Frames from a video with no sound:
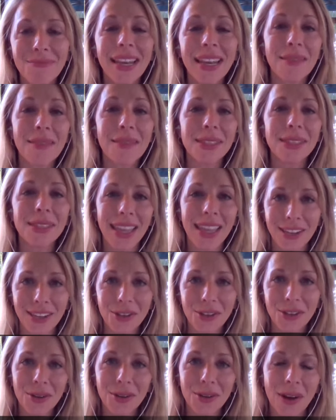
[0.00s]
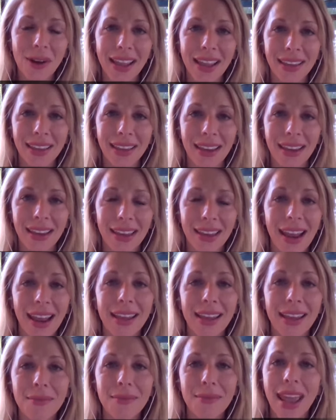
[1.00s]
my name is Angela Ryan and
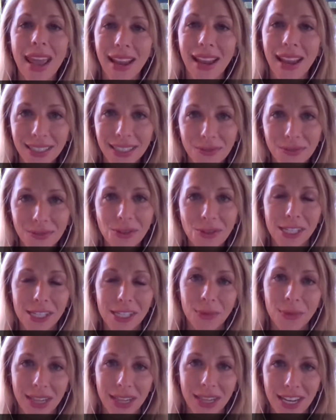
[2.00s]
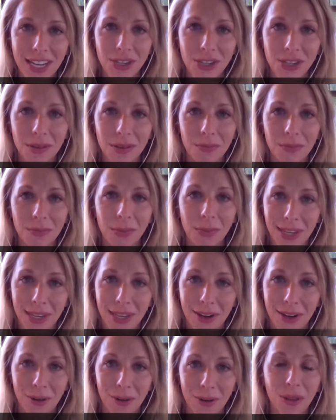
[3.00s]
I'm an active transportation
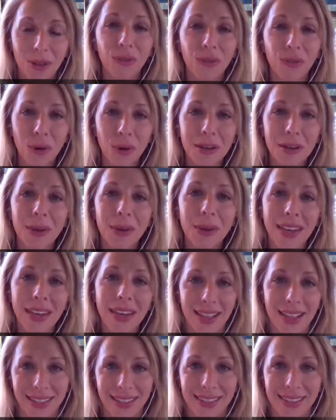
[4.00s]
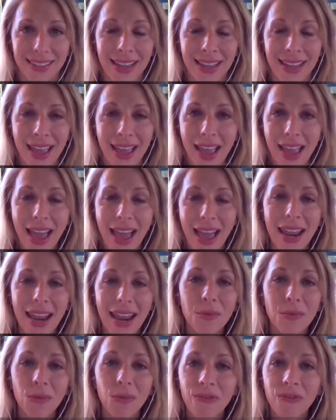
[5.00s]
planner with Forward Pinellas. And
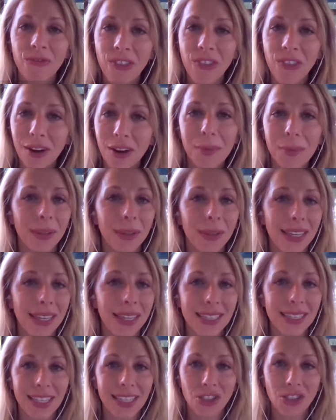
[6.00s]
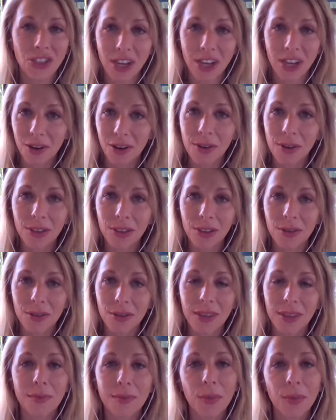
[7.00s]
I'm very pleased to share with you
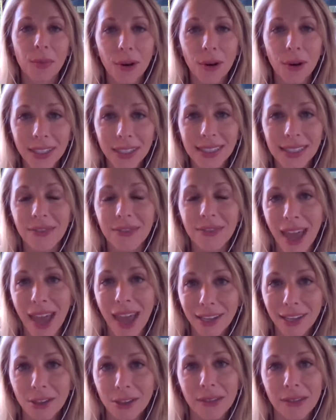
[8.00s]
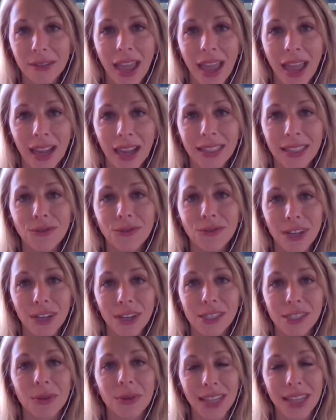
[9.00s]
the importance of active
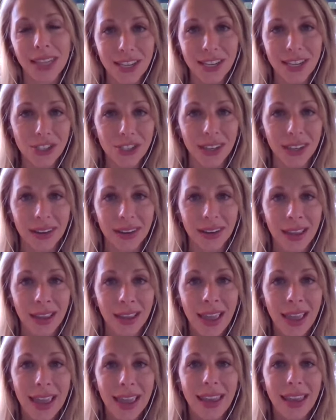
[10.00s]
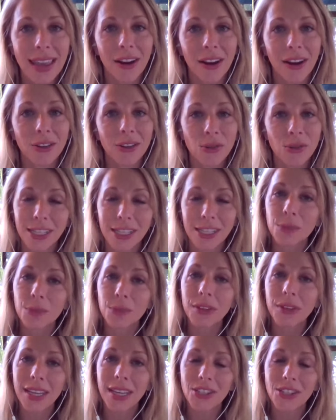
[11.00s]
transportation and our
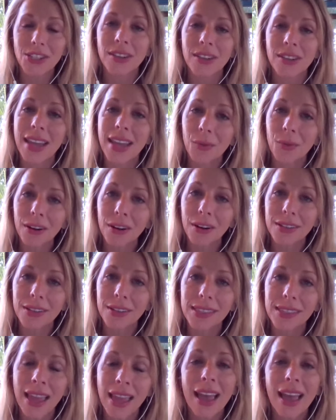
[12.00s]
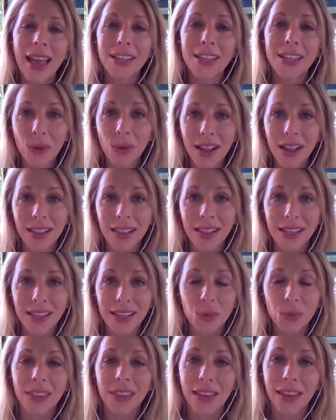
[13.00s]
transportation networks as well as
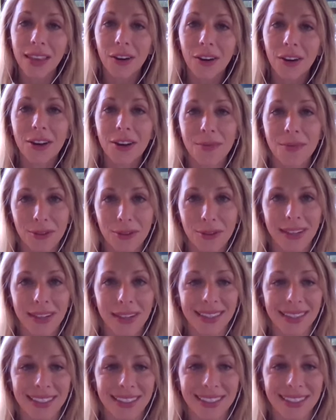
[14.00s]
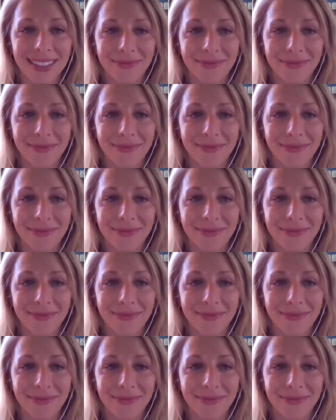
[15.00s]
within our communities.